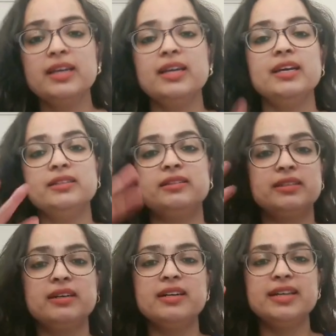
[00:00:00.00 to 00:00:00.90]
The
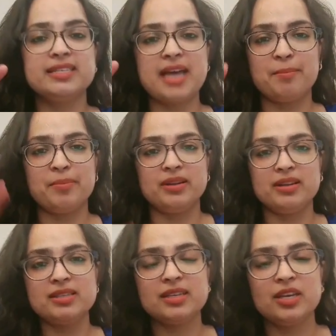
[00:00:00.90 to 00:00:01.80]
third example
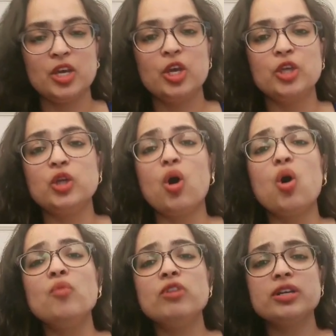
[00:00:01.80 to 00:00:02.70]
is, your
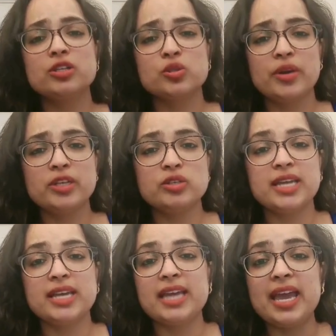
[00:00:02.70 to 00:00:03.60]
homework is going to
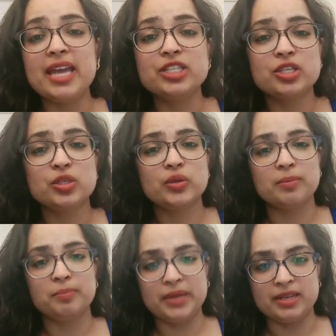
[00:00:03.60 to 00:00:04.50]
take ages to
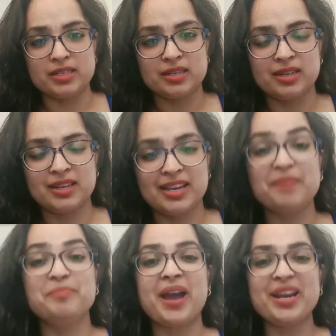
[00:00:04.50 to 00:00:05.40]
complete. It
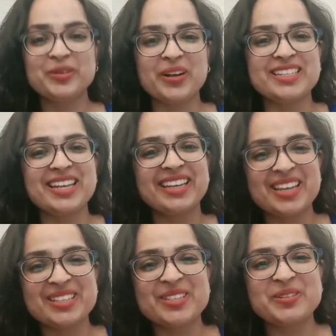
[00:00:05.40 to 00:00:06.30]
might not take
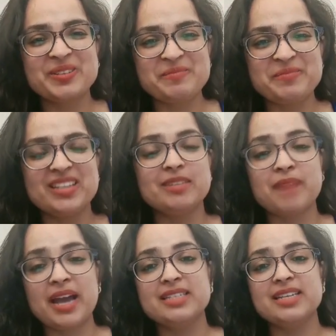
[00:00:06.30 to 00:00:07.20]
ages to complete. It
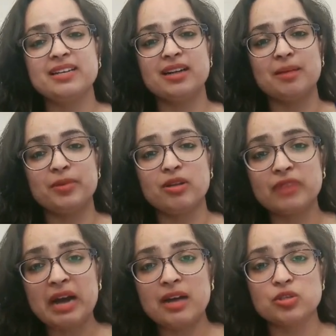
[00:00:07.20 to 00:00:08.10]
might take a couple of
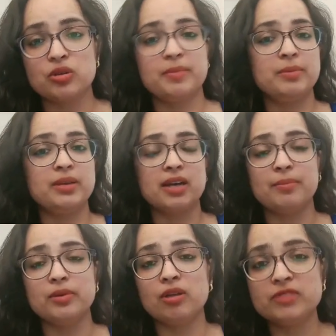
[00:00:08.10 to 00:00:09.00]
hours or maybe a
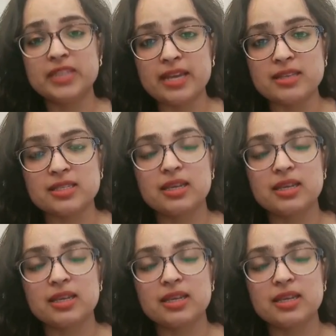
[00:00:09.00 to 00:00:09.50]
couple of days.